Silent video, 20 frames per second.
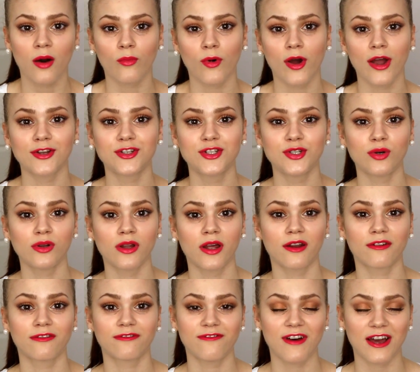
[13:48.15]
where I do a
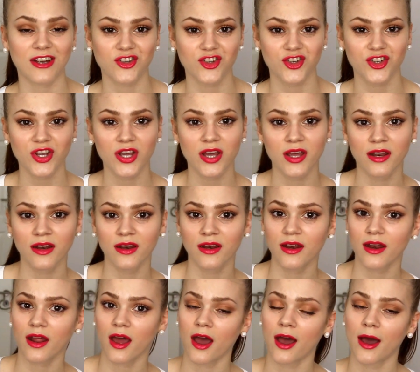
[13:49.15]
lot of
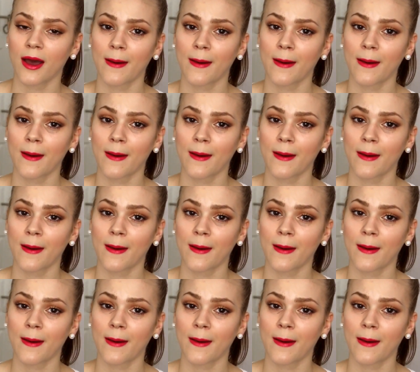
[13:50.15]
fashion